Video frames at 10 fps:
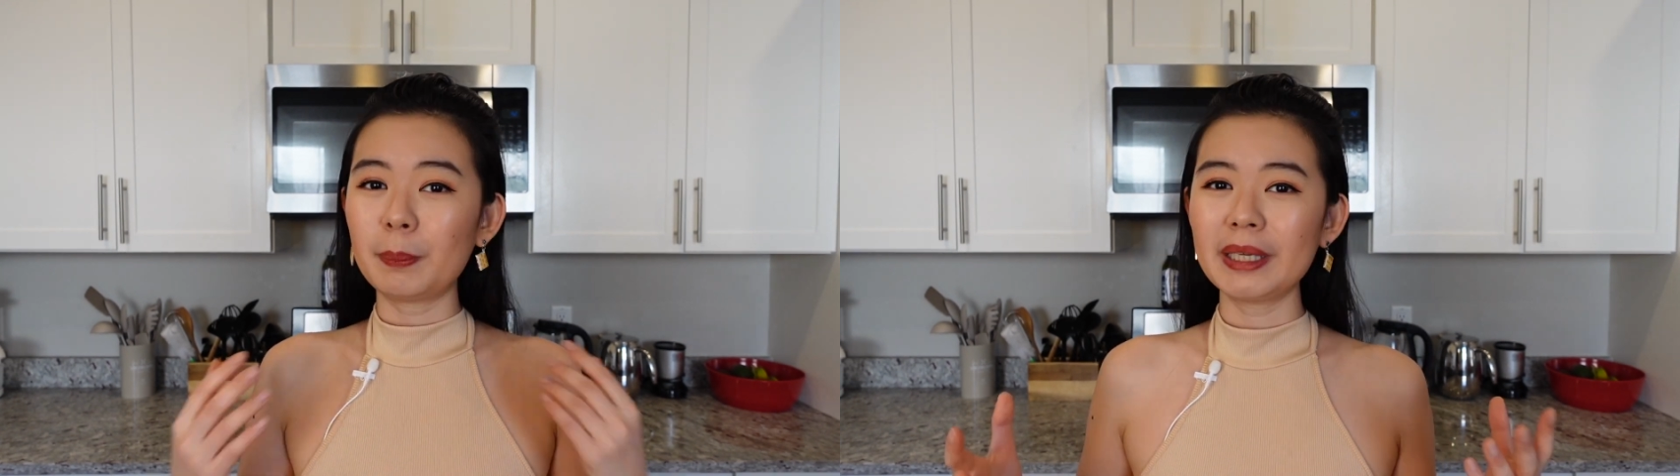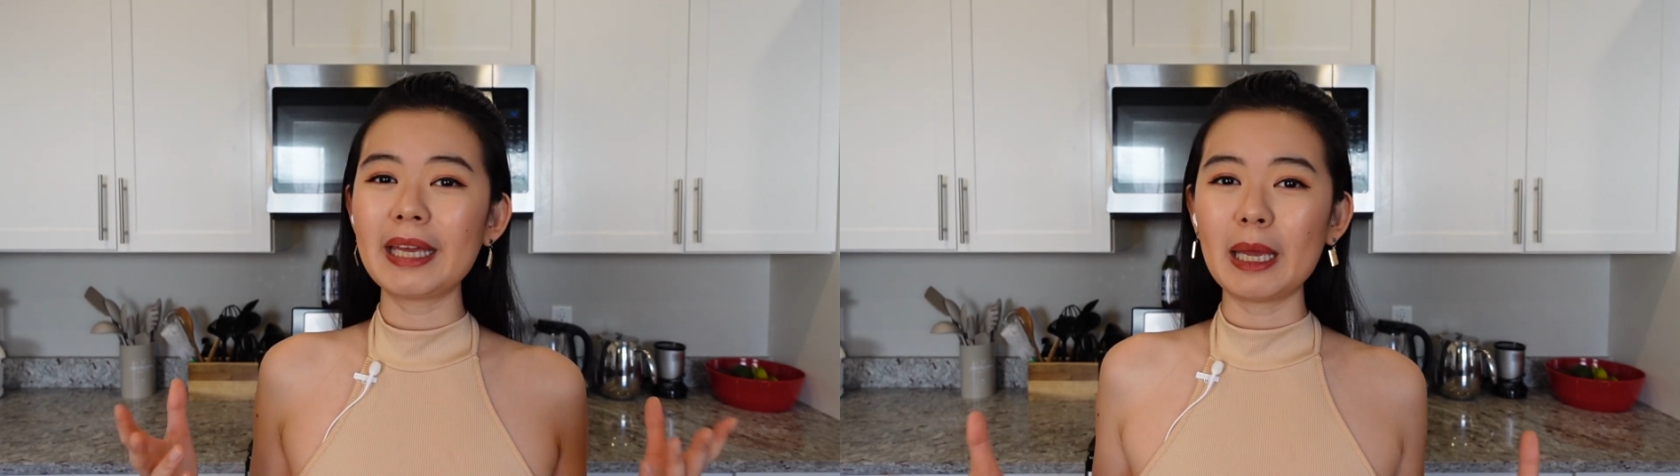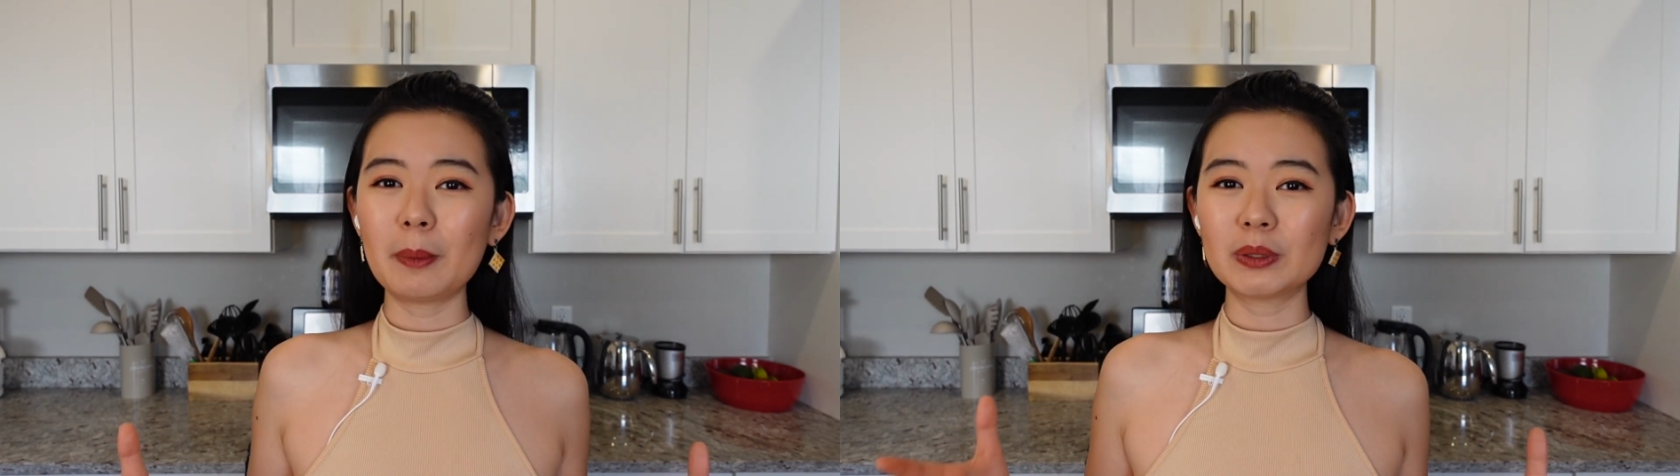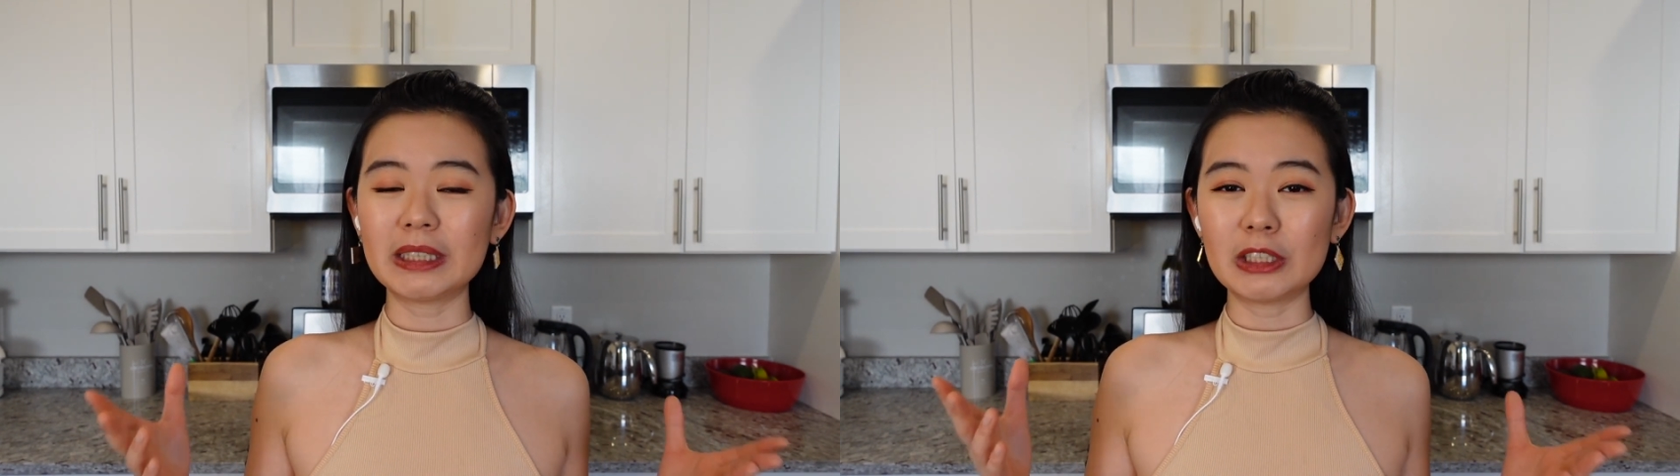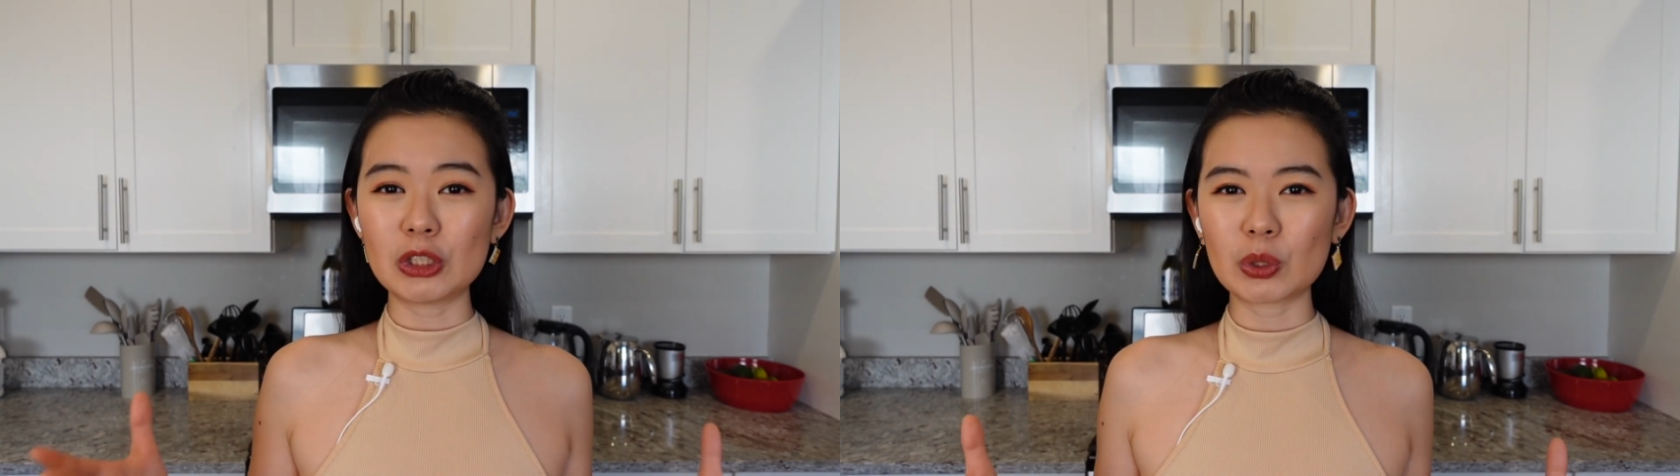Being able
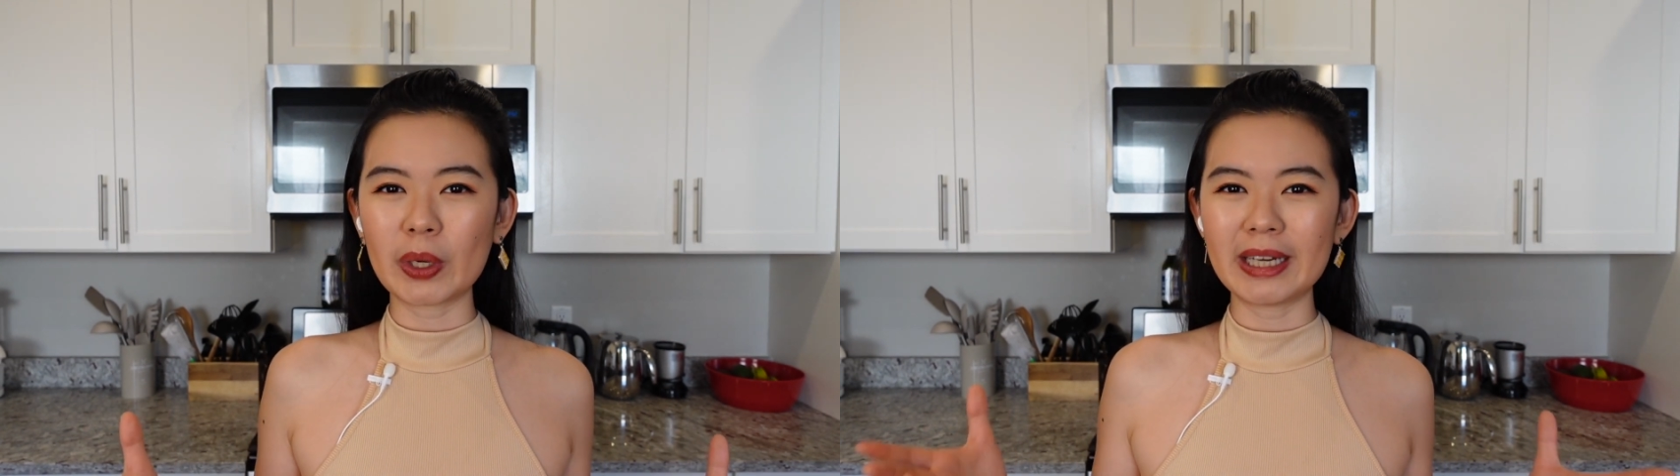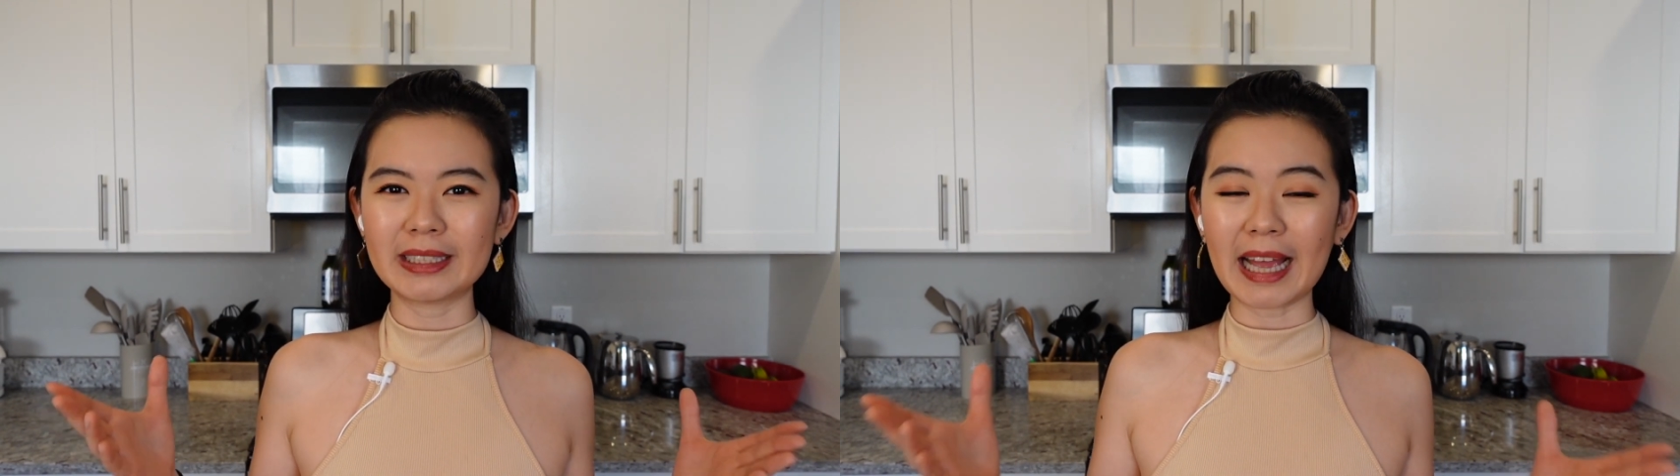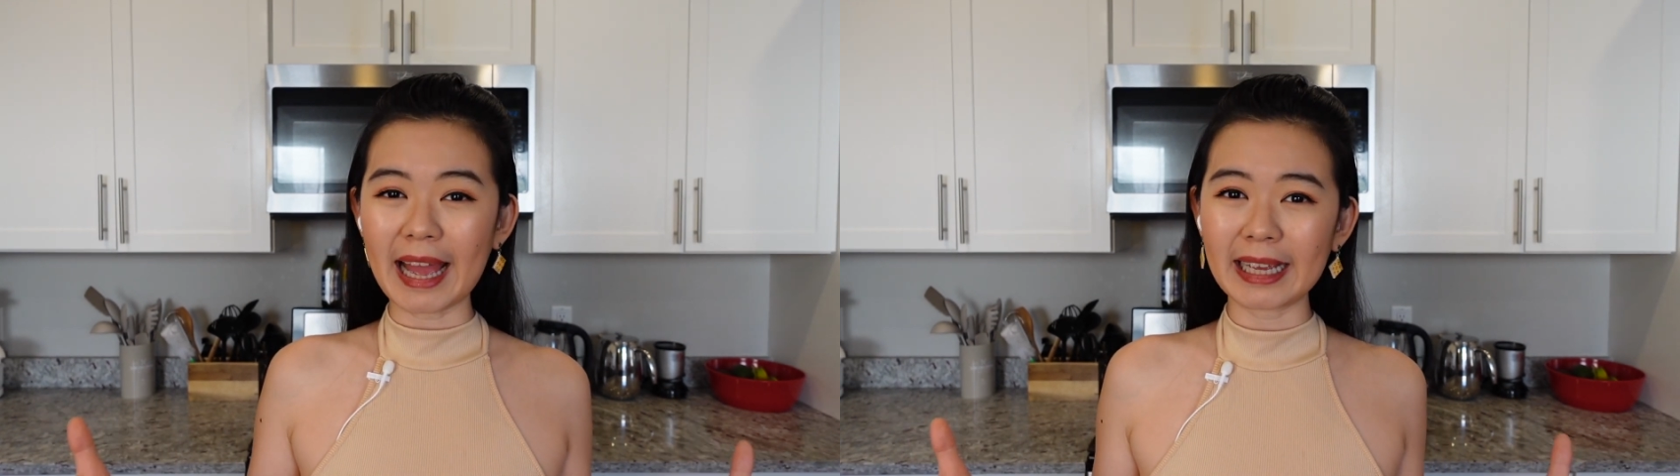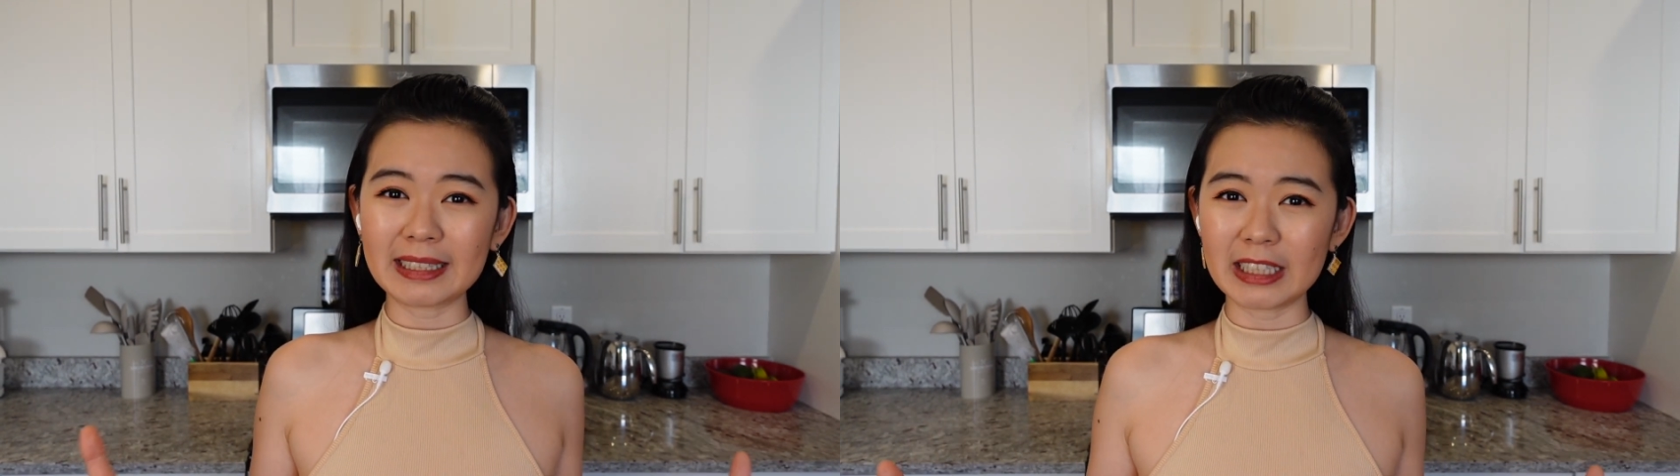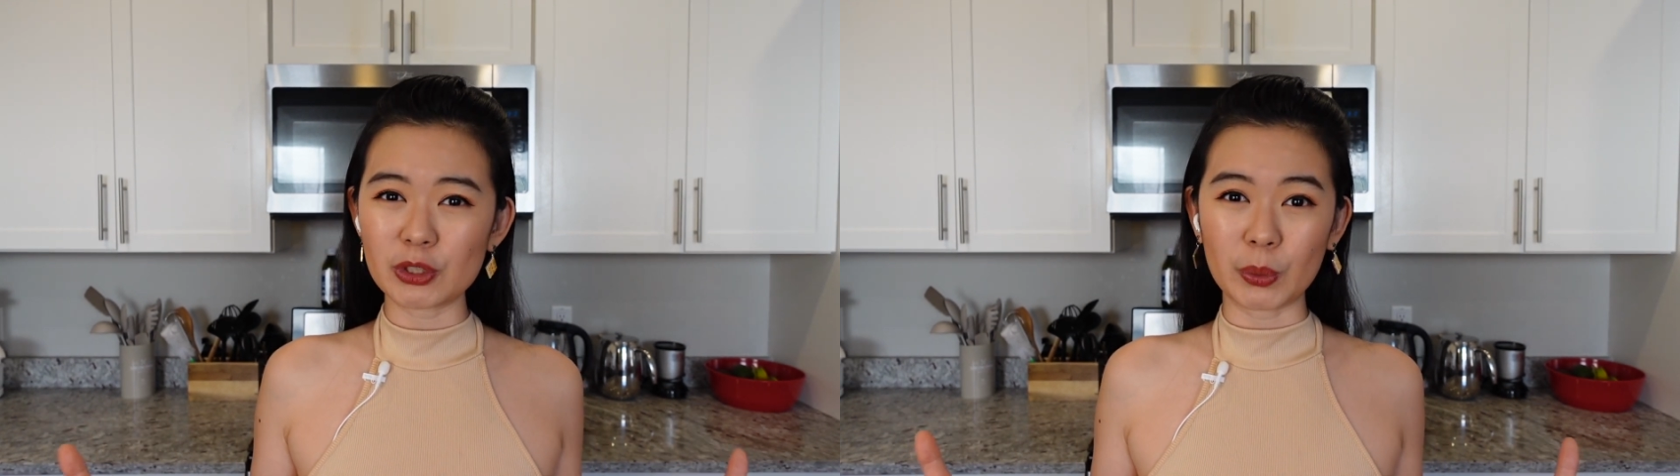to enjoy an egg dish